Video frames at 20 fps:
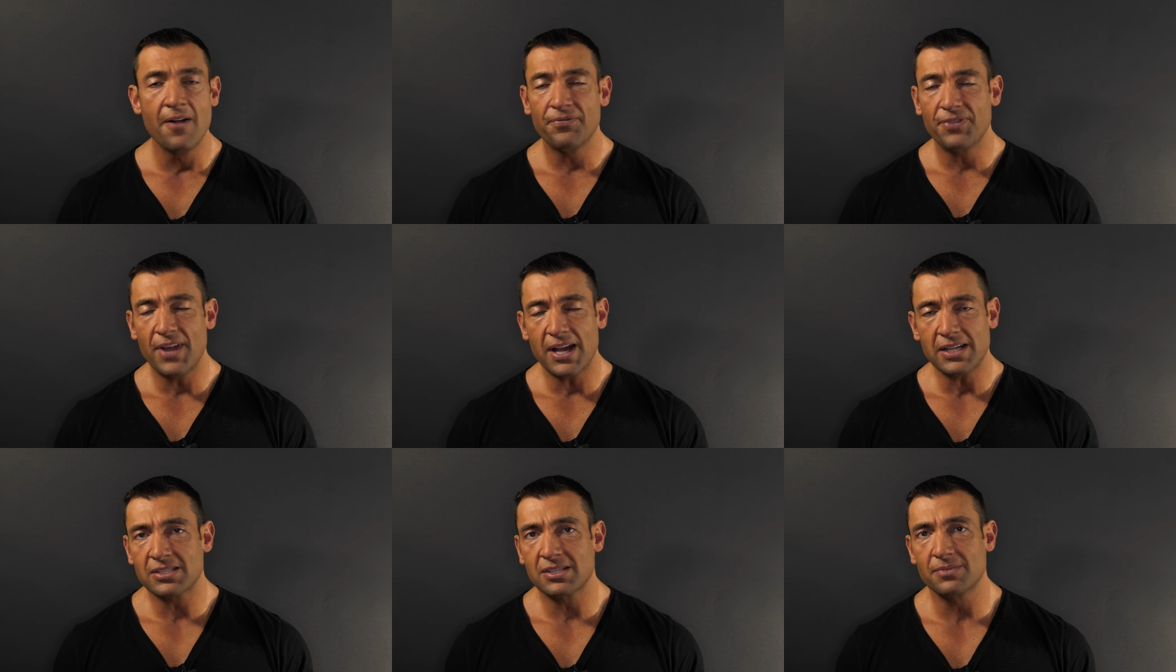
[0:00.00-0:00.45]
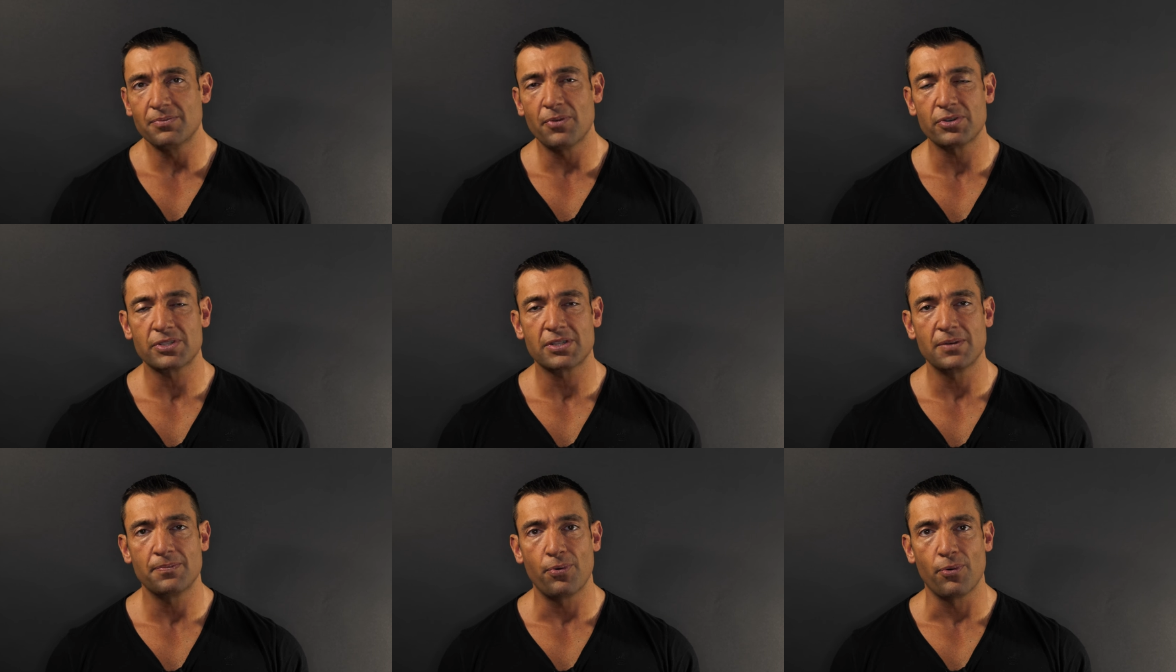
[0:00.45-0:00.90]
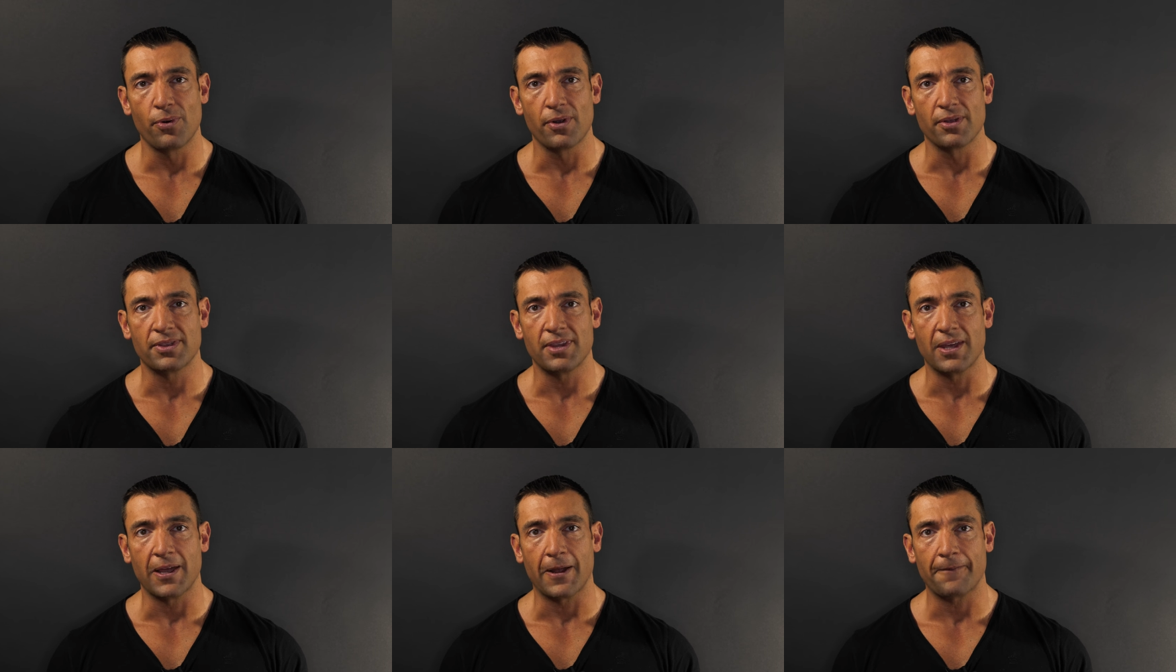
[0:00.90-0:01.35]
That's the most
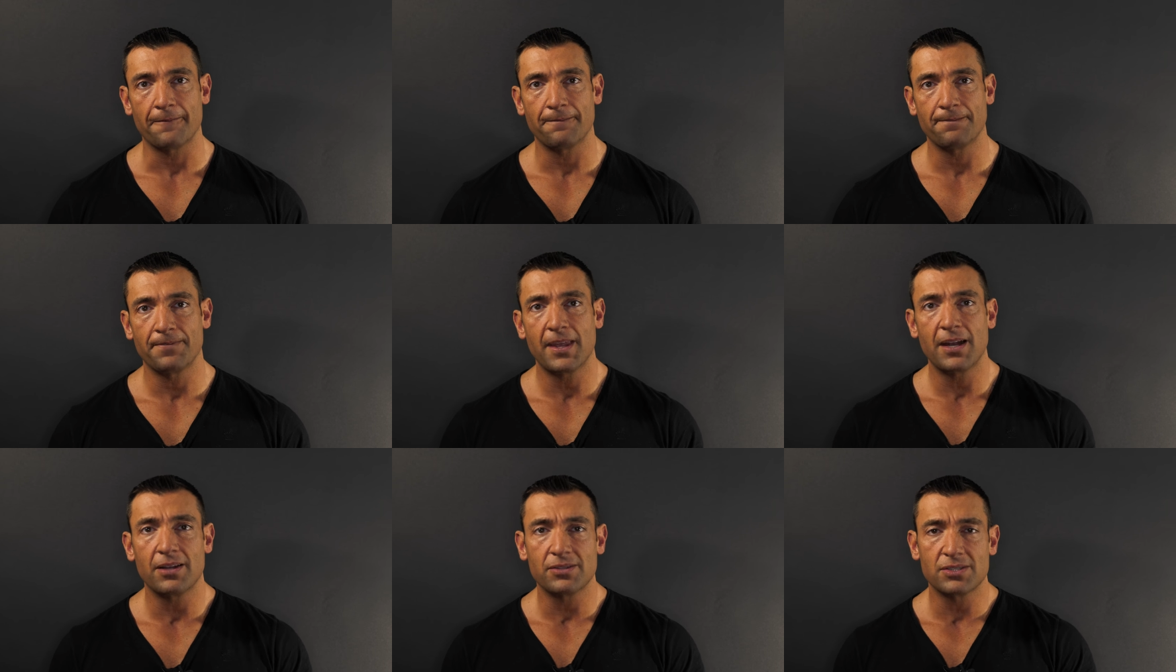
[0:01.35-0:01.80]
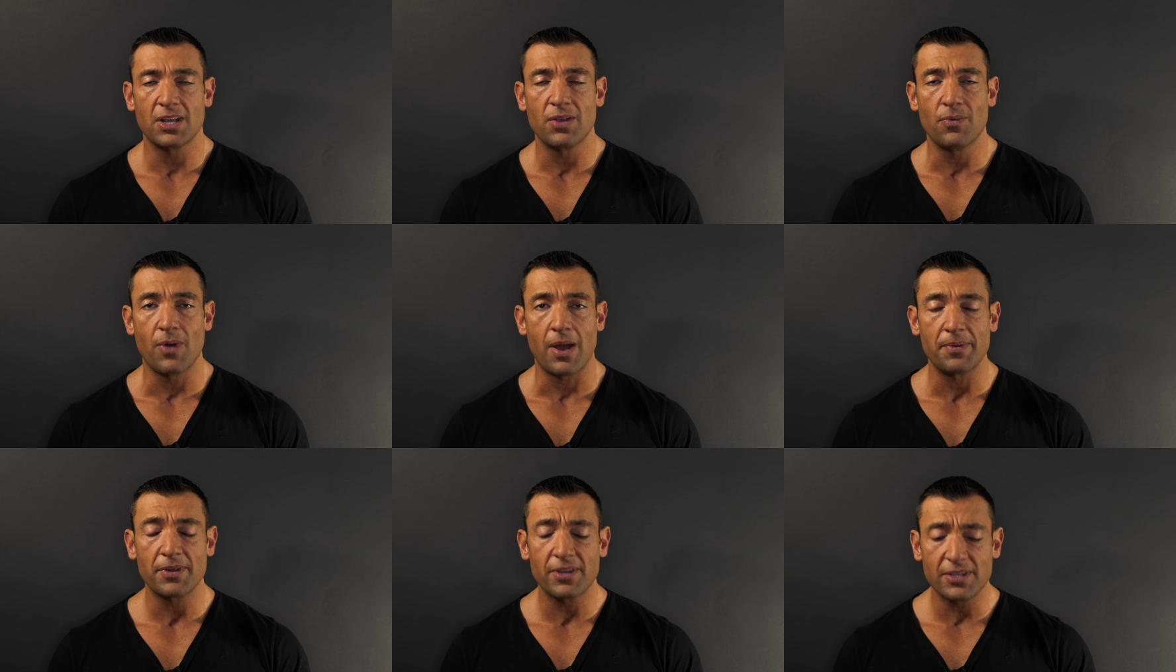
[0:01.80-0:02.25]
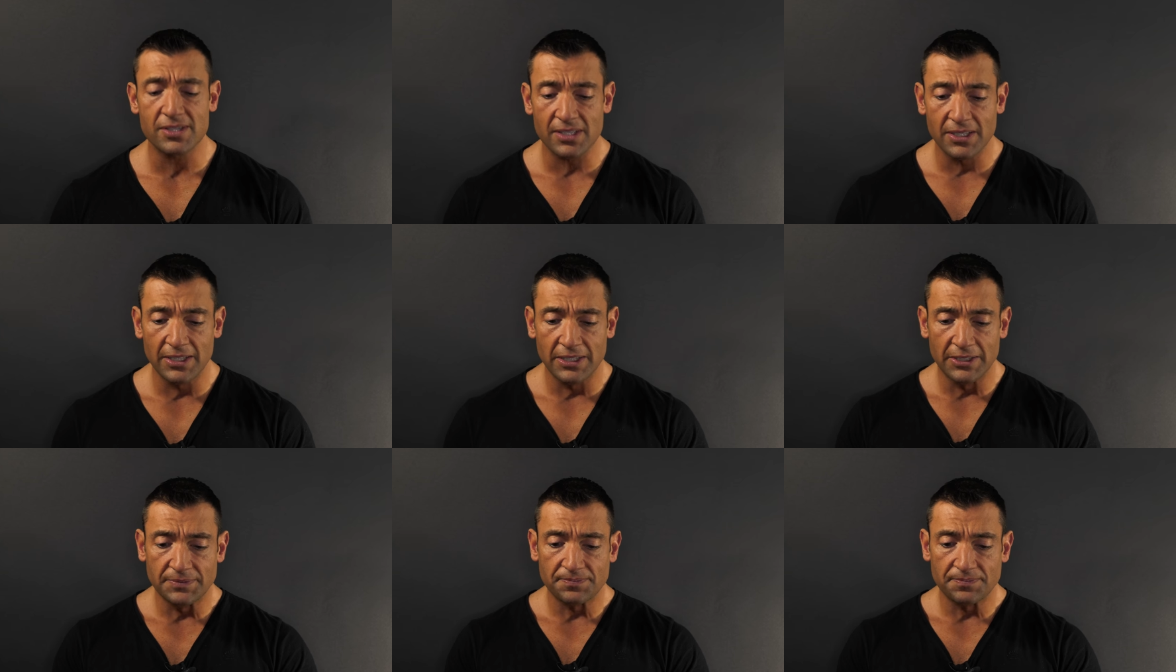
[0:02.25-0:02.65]
important thing. And I'll tell you why because